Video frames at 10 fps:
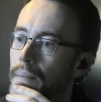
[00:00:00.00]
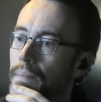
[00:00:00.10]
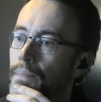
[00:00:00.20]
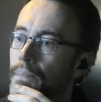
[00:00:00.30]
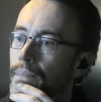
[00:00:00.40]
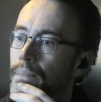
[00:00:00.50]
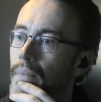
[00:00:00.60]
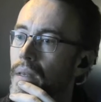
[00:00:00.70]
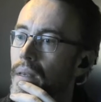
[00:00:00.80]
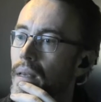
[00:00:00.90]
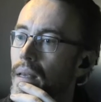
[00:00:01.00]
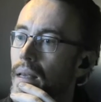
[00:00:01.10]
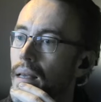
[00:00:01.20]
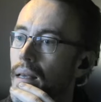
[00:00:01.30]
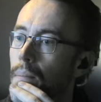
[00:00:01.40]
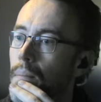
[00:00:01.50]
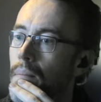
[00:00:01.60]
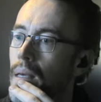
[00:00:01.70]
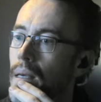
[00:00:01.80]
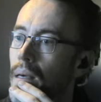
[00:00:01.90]
now this new
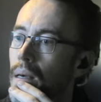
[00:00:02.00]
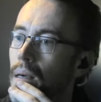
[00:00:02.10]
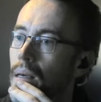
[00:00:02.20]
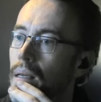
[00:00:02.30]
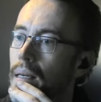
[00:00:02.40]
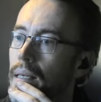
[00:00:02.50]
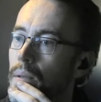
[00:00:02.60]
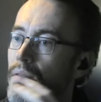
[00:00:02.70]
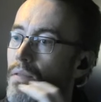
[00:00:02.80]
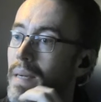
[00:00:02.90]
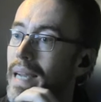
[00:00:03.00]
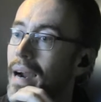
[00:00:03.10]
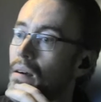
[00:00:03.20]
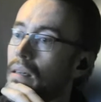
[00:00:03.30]
legalization. So we're going to see what that looks like.